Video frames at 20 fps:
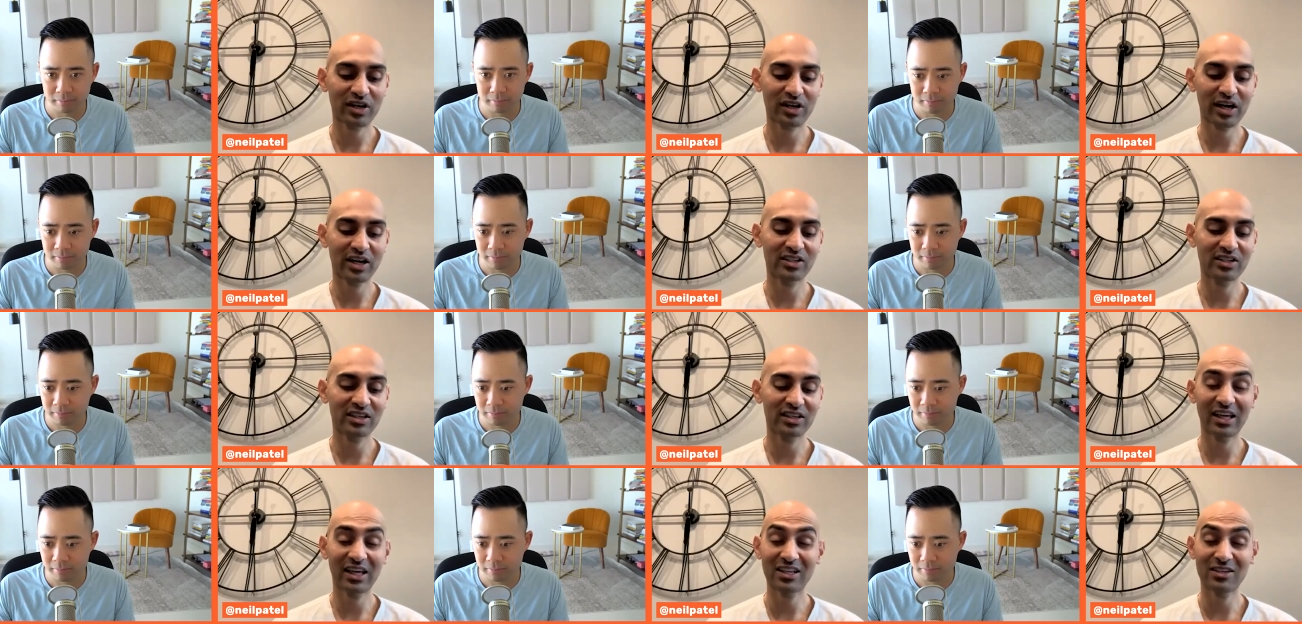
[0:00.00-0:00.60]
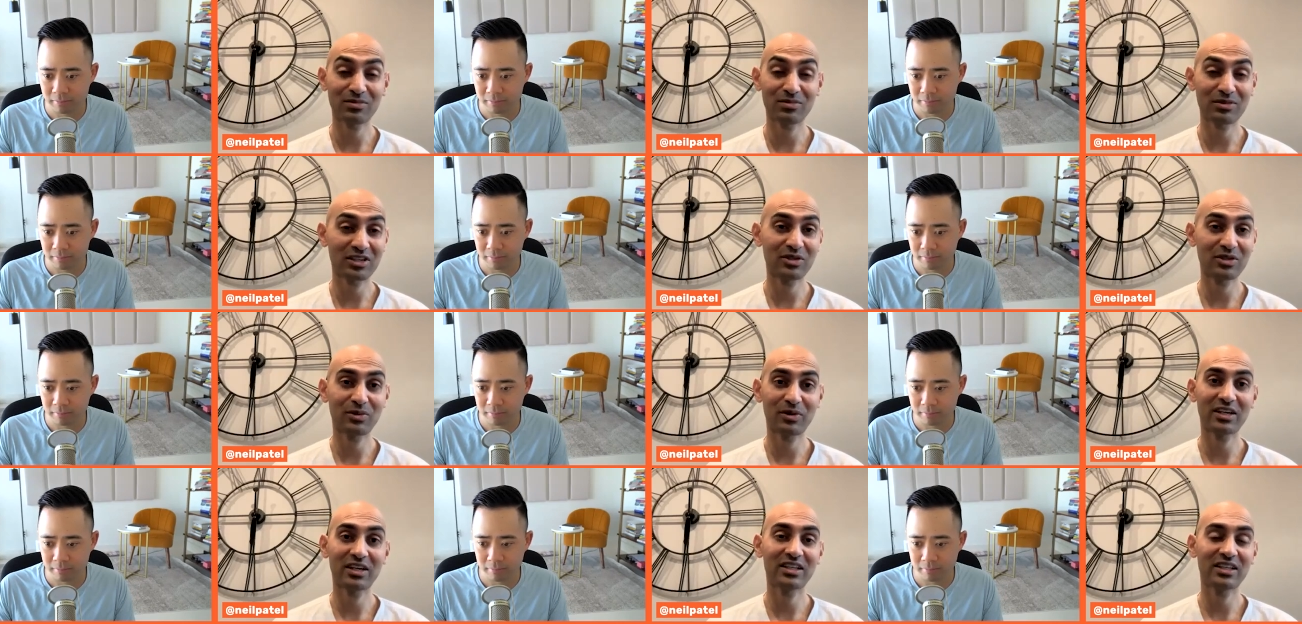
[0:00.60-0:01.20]
Speaker 1: trying to get them to
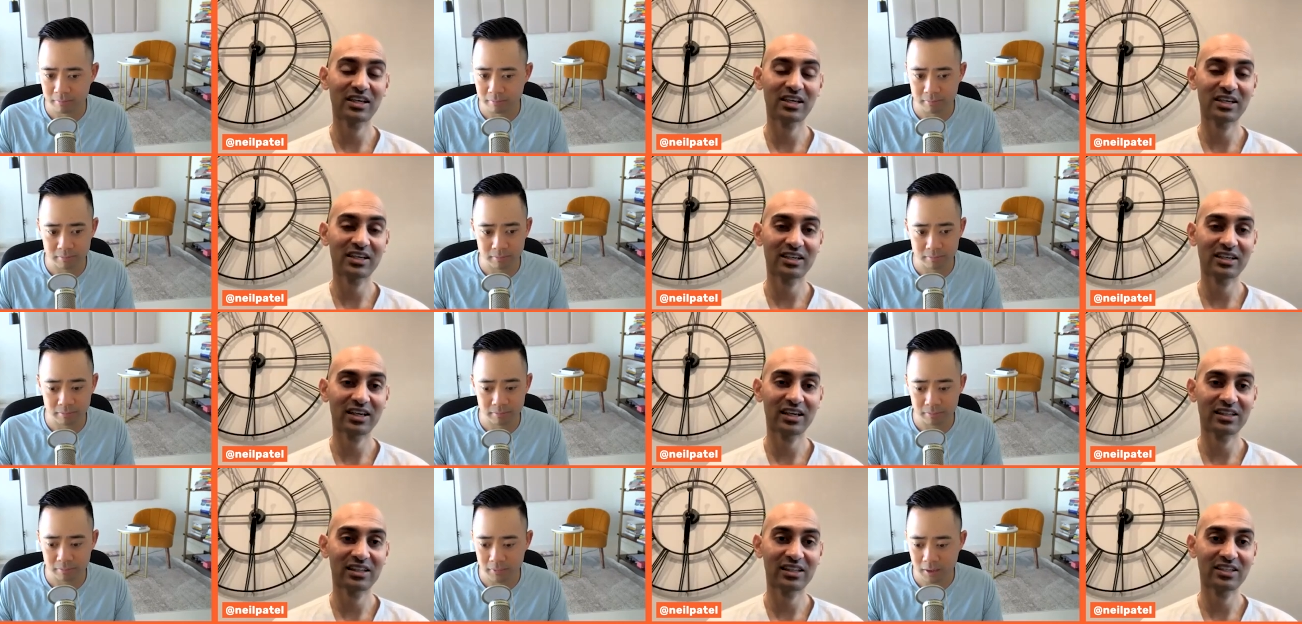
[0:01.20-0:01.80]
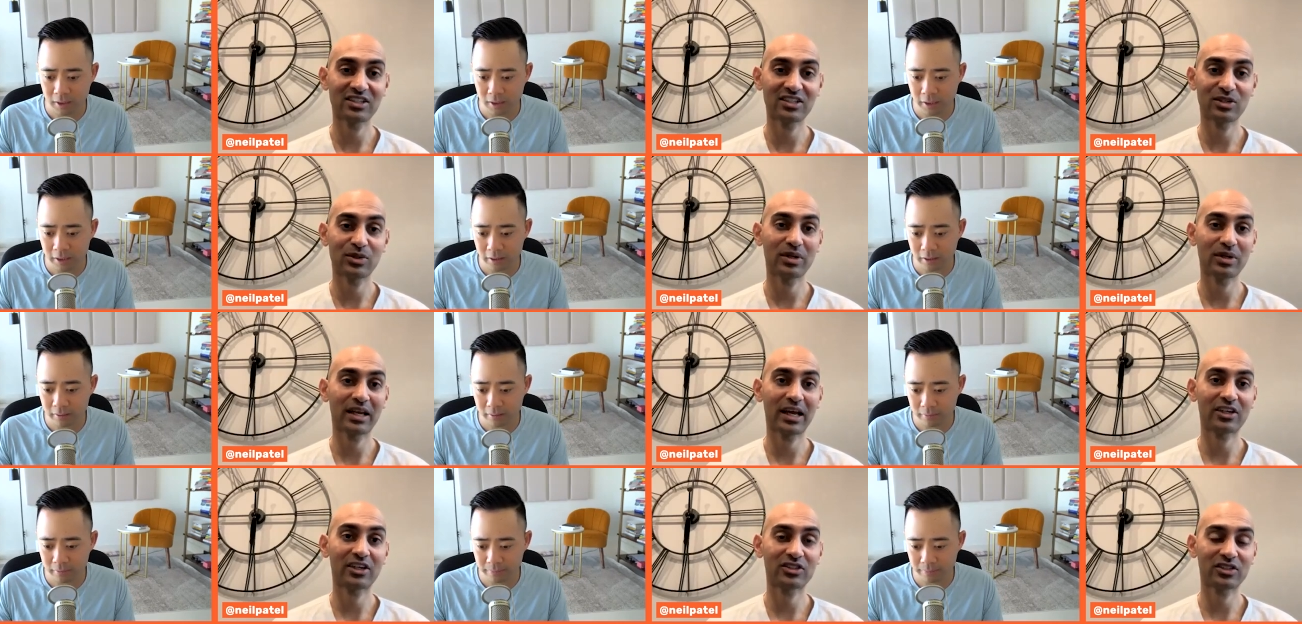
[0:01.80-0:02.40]
do anything. And they just do it
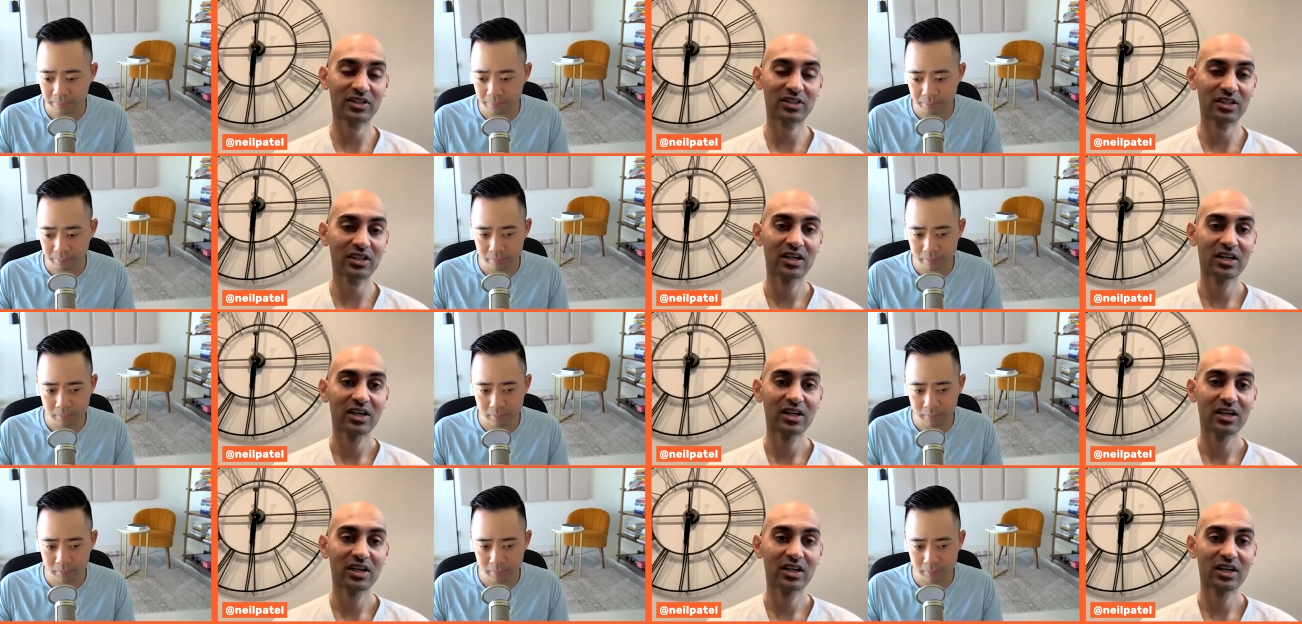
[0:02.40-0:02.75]
naturally.